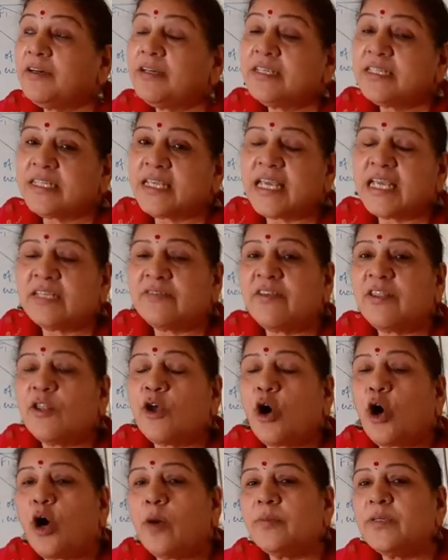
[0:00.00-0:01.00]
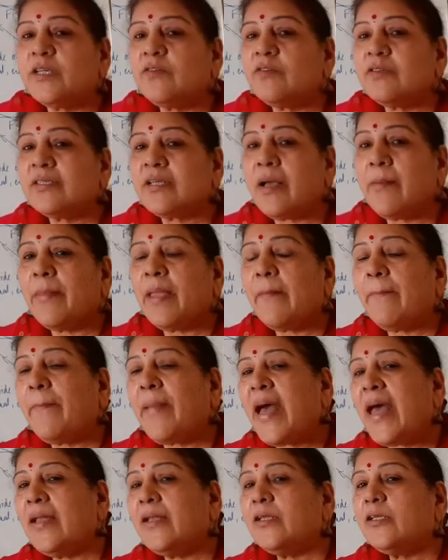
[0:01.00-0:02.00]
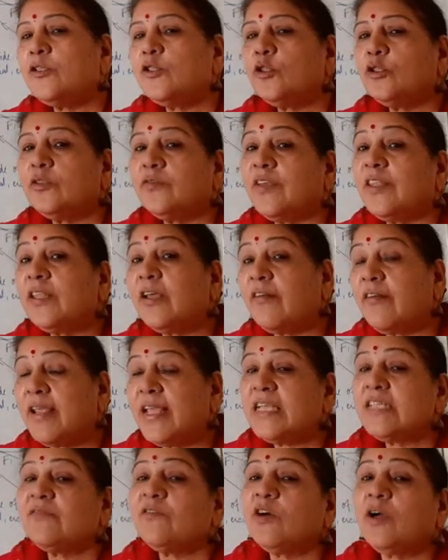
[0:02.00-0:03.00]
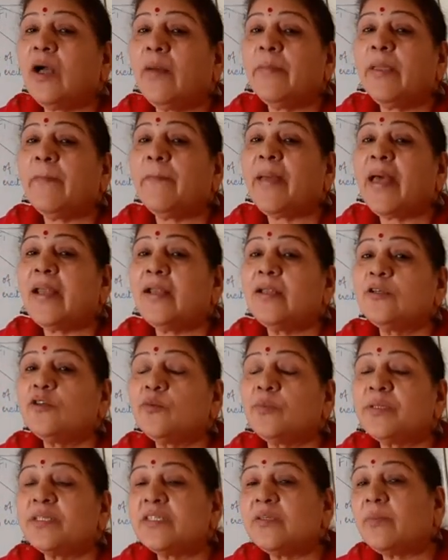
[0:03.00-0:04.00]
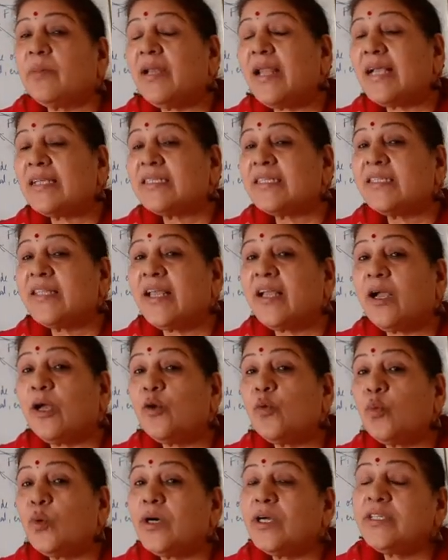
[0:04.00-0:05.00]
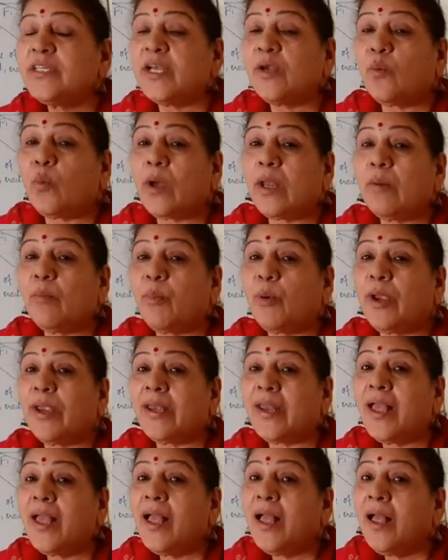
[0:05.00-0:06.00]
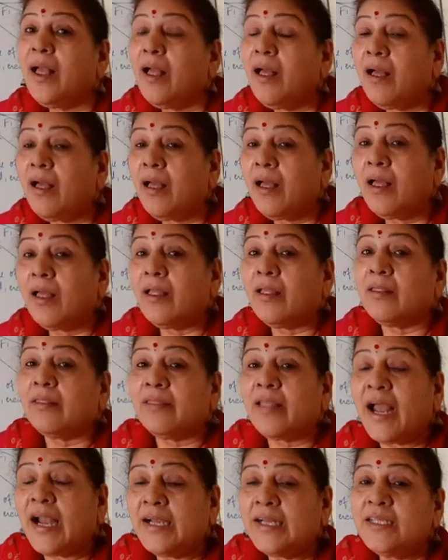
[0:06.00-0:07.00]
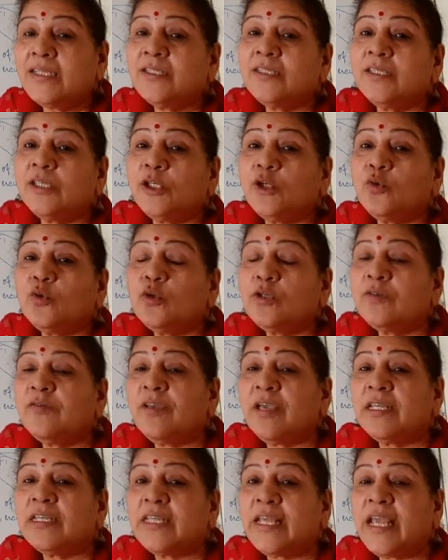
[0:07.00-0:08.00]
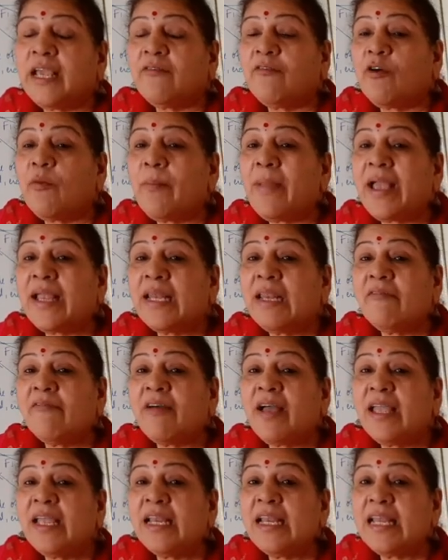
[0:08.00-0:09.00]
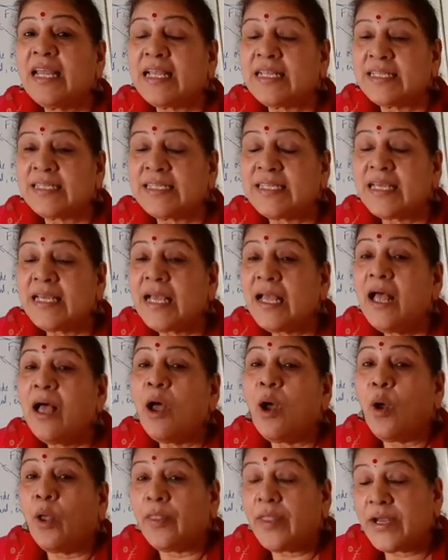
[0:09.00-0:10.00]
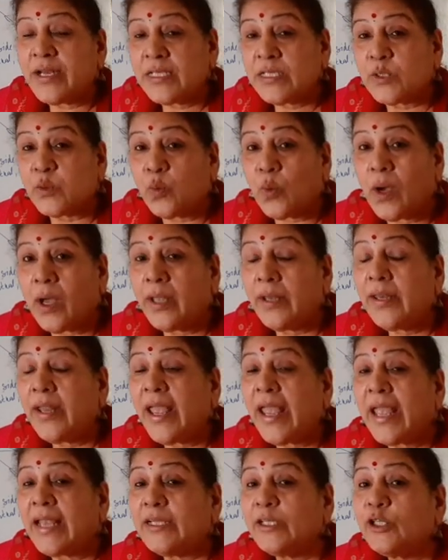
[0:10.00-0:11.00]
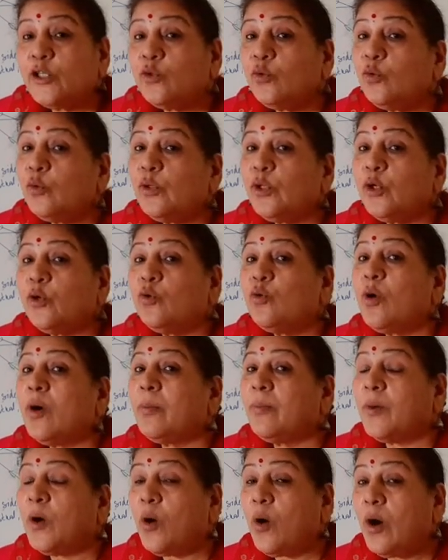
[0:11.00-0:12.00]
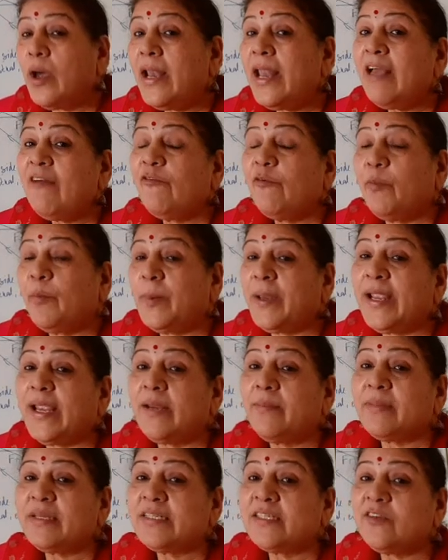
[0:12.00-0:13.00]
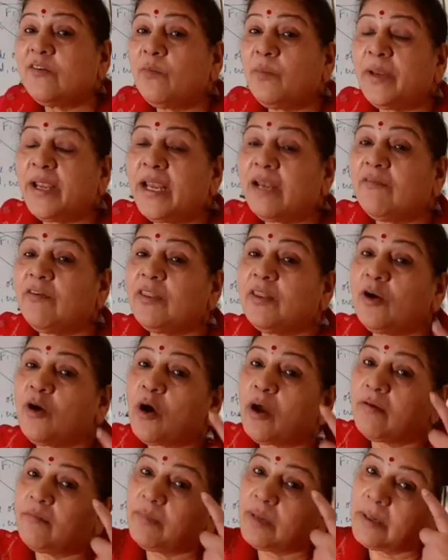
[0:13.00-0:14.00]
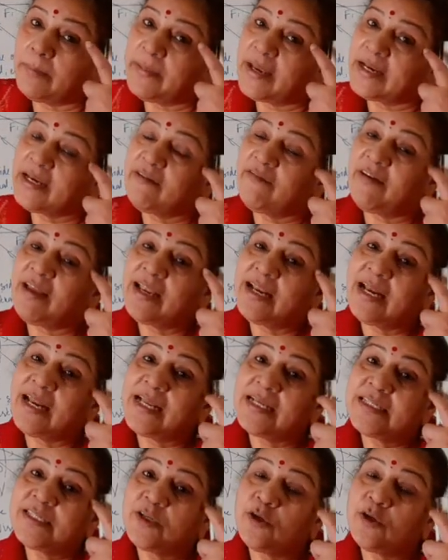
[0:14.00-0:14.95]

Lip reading: case, when the object was coming parallel to, when the rays were coming parallel to principal axis, they converge at one point. That is the use we take for magnifying lens. That is one. And two, you all must have played with the magnifying lens.